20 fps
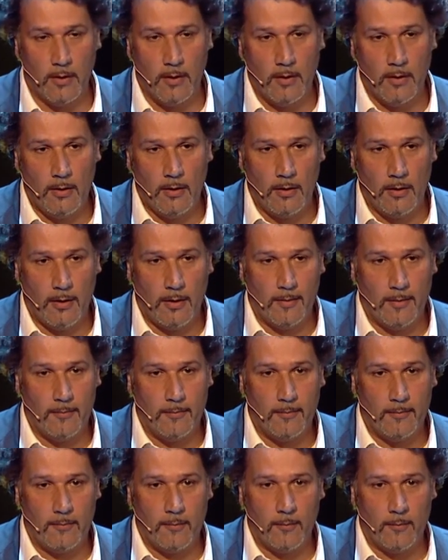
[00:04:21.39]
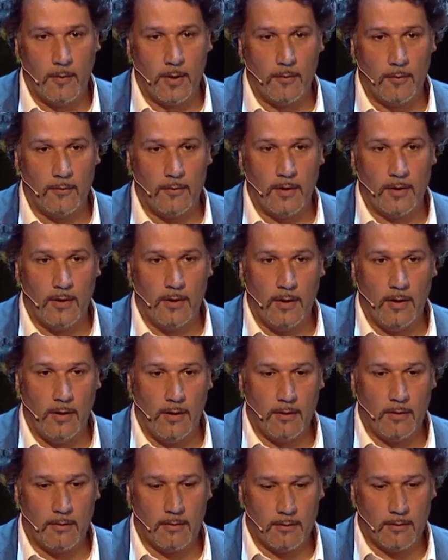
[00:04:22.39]
One of the key
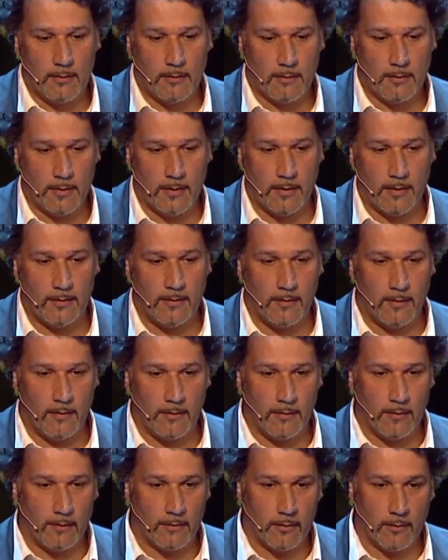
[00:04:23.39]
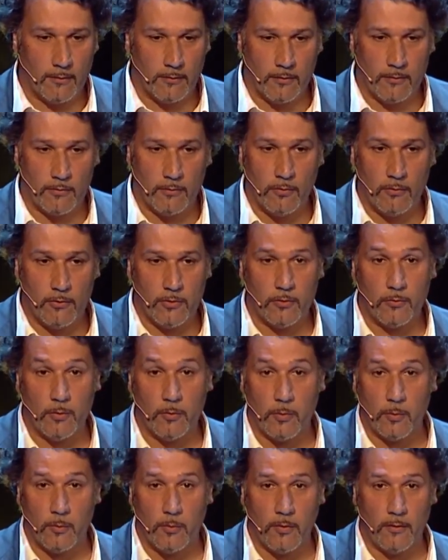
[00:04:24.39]
characteristics of the solution we
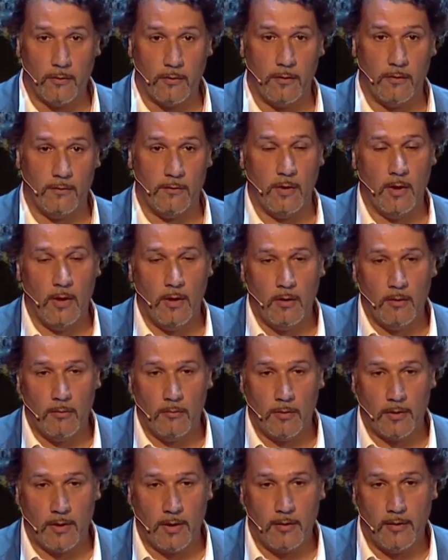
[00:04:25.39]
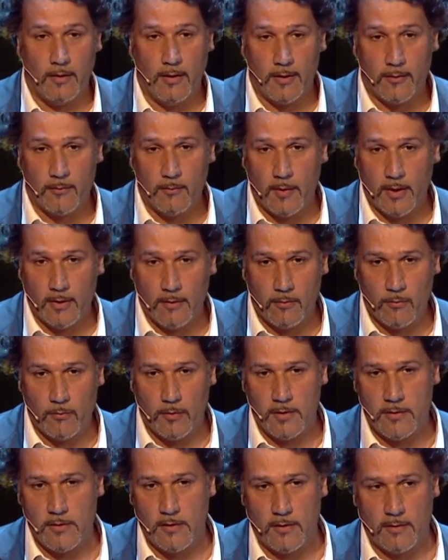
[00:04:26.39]
propose is working the S-band,
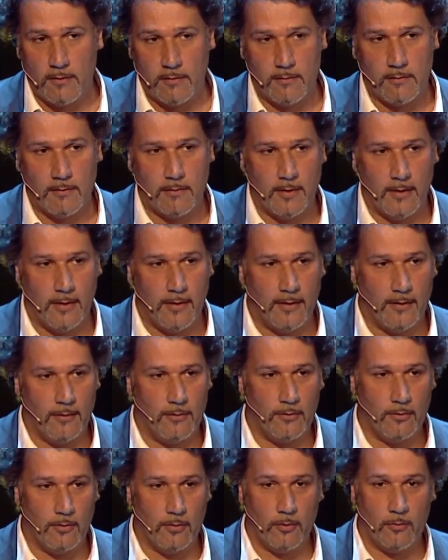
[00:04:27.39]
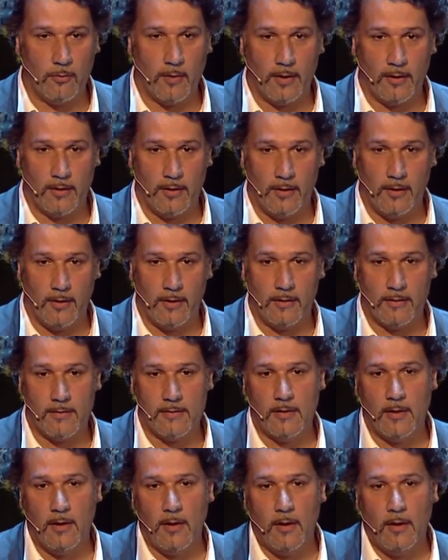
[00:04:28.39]
which is 2.1 gigahertz,
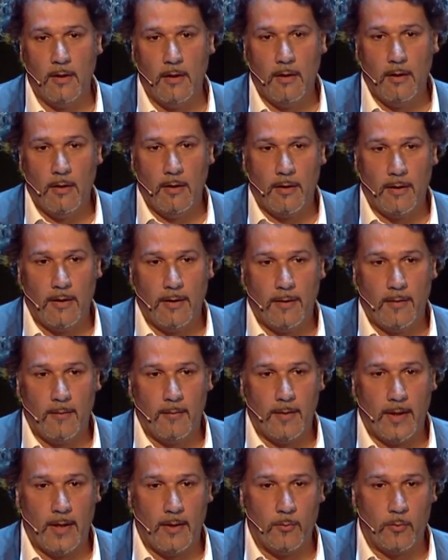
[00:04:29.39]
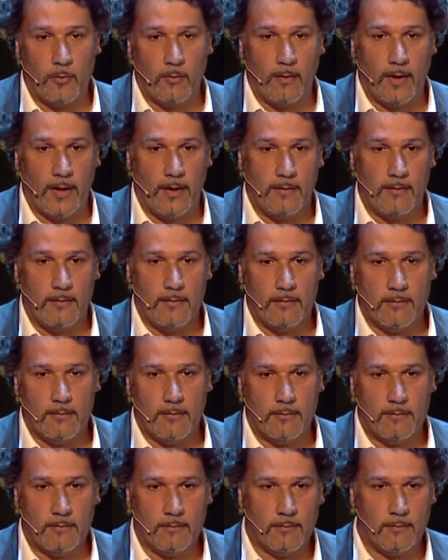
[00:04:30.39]
and provides
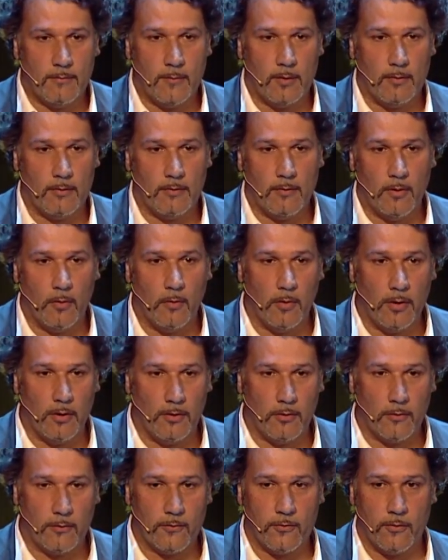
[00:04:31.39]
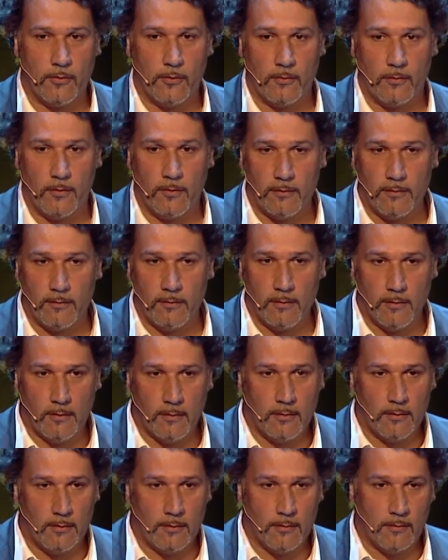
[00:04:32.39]
quality of service
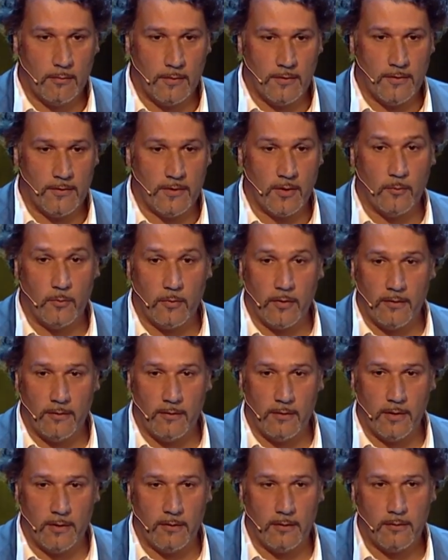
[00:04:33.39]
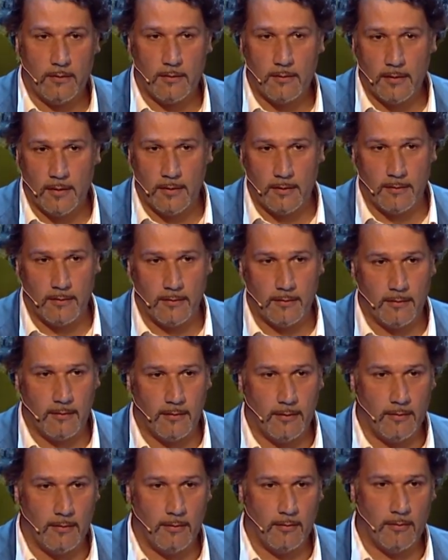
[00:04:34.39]
which is unprecedented in
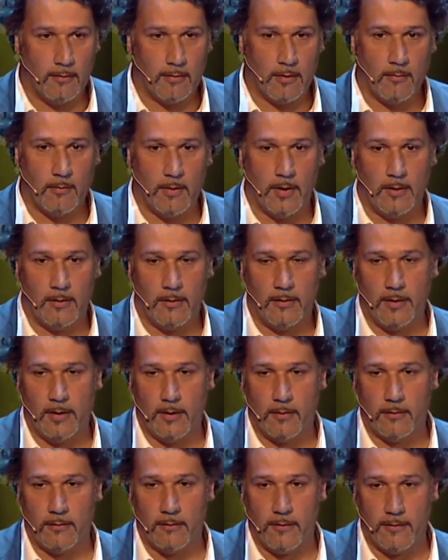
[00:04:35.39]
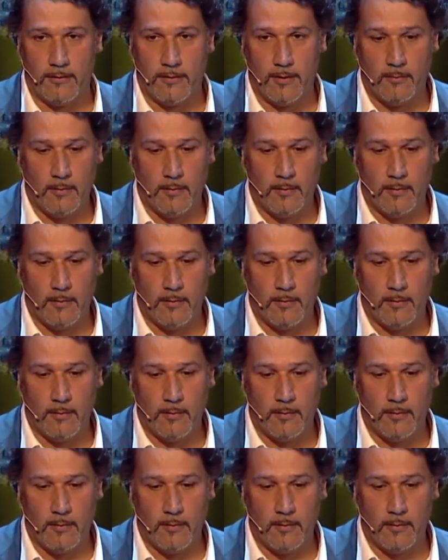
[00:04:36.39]
the LoRaWAN ecosystem.